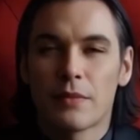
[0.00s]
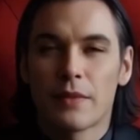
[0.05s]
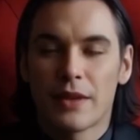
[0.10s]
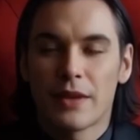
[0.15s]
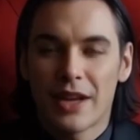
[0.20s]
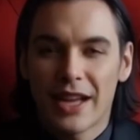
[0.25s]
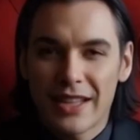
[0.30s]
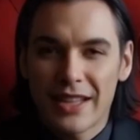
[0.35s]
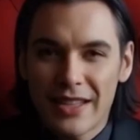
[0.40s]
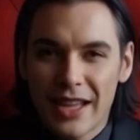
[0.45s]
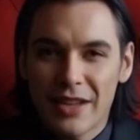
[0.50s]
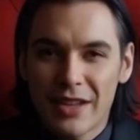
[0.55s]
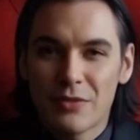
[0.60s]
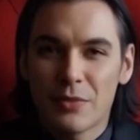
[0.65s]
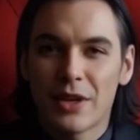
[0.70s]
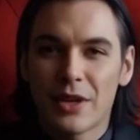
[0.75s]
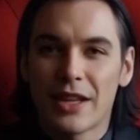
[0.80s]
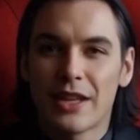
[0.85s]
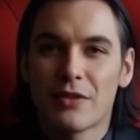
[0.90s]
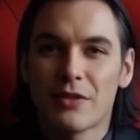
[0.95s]
Like they've
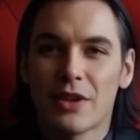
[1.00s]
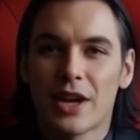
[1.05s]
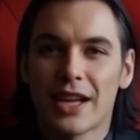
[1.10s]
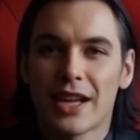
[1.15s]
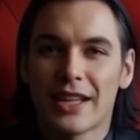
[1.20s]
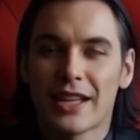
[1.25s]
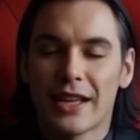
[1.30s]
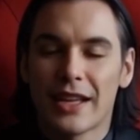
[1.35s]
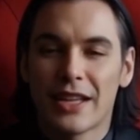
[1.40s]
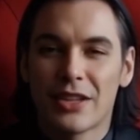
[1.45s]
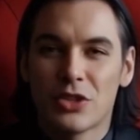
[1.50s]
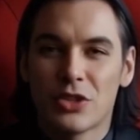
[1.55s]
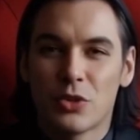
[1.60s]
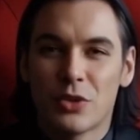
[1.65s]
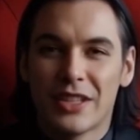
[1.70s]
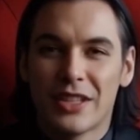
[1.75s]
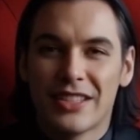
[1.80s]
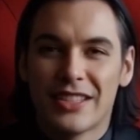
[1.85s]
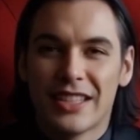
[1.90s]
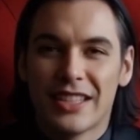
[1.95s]
been invited into
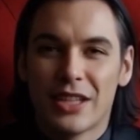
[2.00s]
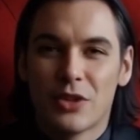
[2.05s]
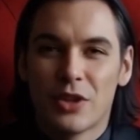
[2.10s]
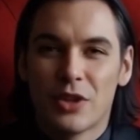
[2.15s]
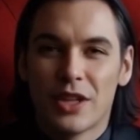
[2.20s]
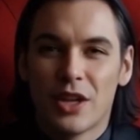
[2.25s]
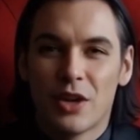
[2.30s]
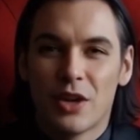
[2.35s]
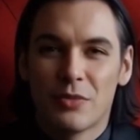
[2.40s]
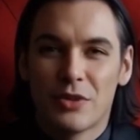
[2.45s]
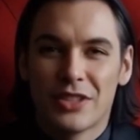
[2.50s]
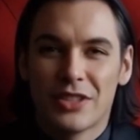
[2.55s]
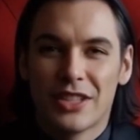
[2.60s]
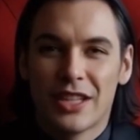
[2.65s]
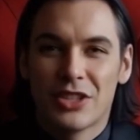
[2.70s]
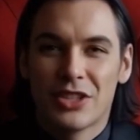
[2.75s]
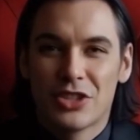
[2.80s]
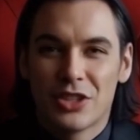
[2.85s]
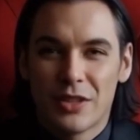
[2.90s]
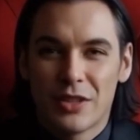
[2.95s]
a secret
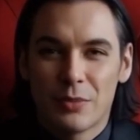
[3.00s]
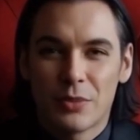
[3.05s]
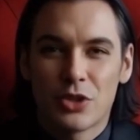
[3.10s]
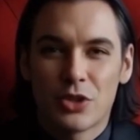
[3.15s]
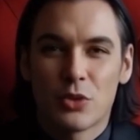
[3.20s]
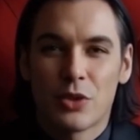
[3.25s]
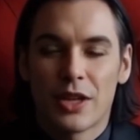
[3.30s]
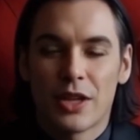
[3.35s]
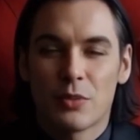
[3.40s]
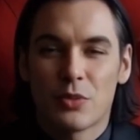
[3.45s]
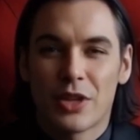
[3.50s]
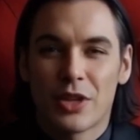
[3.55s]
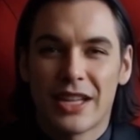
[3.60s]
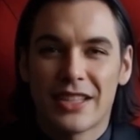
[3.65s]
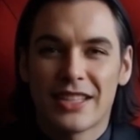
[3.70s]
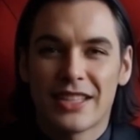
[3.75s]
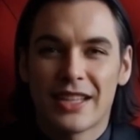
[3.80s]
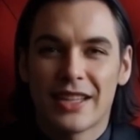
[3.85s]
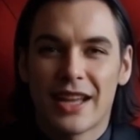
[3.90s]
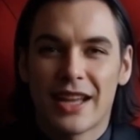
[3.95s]
conversation between
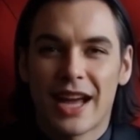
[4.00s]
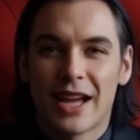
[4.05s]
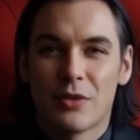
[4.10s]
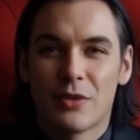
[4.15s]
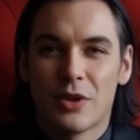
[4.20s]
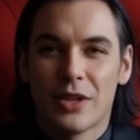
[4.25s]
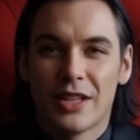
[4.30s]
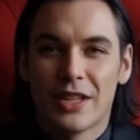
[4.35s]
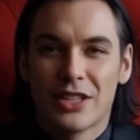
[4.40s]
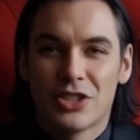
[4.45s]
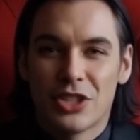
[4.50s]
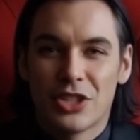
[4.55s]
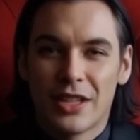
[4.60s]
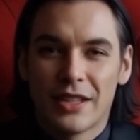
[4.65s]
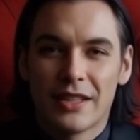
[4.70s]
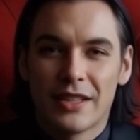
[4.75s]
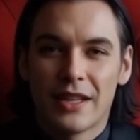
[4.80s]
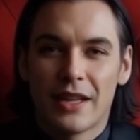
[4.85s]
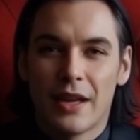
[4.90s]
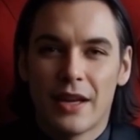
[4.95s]
reason and
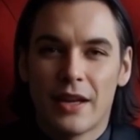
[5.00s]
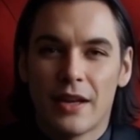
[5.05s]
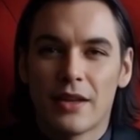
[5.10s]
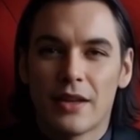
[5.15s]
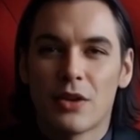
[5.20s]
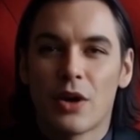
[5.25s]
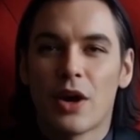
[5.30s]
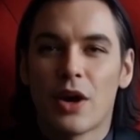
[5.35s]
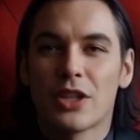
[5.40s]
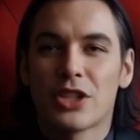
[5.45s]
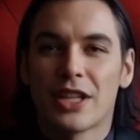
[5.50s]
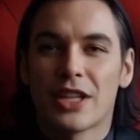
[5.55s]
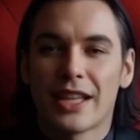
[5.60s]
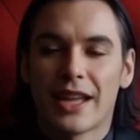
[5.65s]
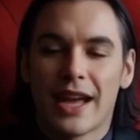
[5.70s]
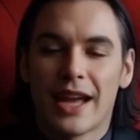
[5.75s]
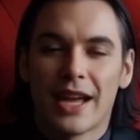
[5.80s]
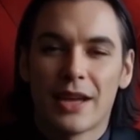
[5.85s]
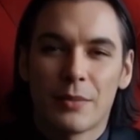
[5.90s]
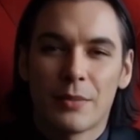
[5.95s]
religion, logic
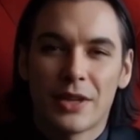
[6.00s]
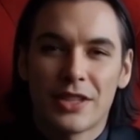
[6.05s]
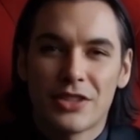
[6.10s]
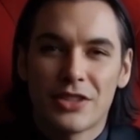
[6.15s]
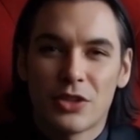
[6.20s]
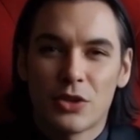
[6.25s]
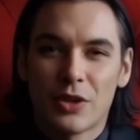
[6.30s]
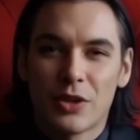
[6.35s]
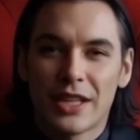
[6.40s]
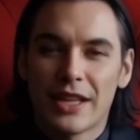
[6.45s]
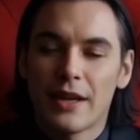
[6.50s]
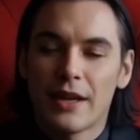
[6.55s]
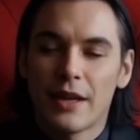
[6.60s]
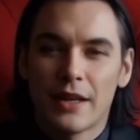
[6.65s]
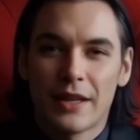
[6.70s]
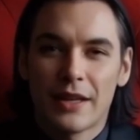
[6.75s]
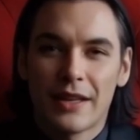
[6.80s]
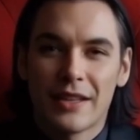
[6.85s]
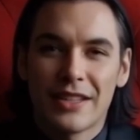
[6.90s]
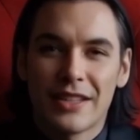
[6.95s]
and mystery,
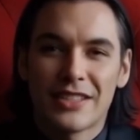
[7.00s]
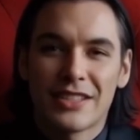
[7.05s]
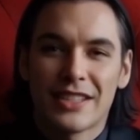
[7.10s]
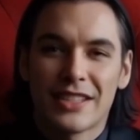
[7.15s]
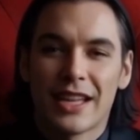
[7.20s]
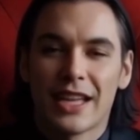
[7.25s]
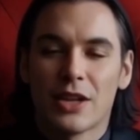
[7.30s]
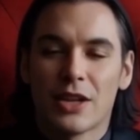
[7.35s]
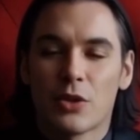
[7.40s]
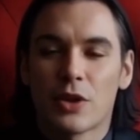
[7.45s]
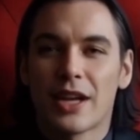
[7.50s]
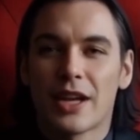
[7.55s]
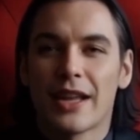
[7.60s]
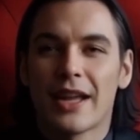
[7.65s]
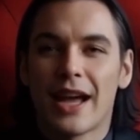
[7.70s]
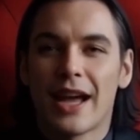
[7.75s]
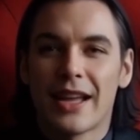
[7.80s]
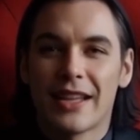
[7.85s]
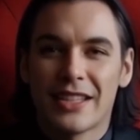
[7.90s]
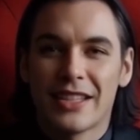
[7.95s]
the sacred
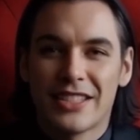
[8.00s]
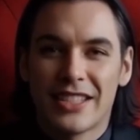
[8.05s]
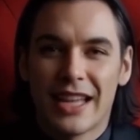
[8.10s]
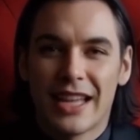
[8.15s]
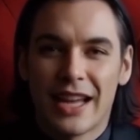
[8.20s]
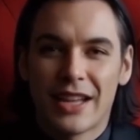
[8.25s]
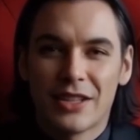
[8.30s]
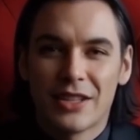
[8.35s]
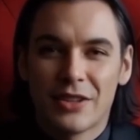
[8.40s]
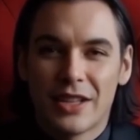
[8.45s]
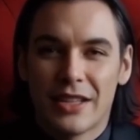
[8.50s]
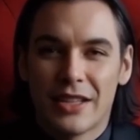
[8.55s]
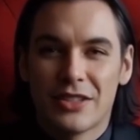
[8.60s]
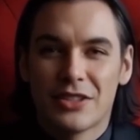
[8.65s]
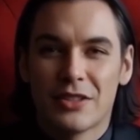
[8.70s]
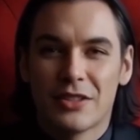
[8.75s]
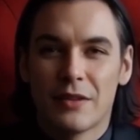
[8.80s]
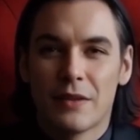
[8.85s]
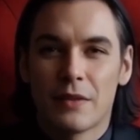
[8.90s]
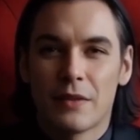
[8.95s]
and the
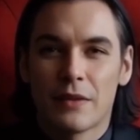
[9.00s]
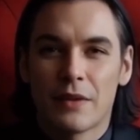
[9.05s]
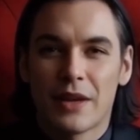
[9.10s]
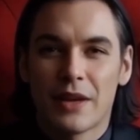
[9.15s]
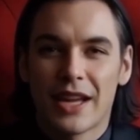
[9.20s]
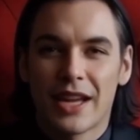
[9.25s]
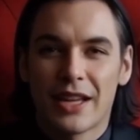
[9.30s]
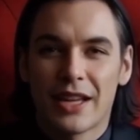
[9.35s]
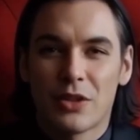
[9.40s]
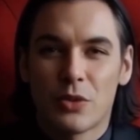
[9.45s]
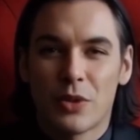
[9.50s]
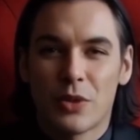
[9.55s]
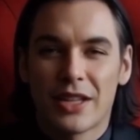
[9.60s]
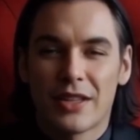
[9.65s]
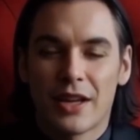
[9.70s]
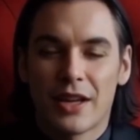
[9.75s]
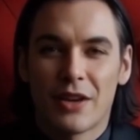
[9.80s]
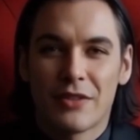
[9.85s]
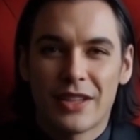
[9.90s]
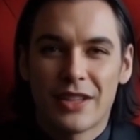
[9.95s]
scandalous. And we
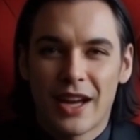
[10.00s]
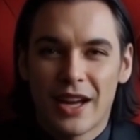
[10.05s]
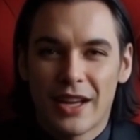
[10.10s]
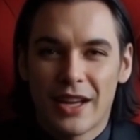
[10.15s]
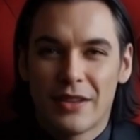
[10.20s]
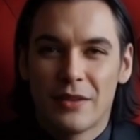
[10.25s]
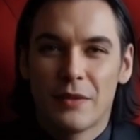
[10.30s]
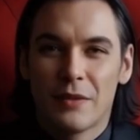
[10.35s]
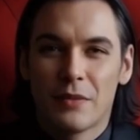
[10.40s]
love that.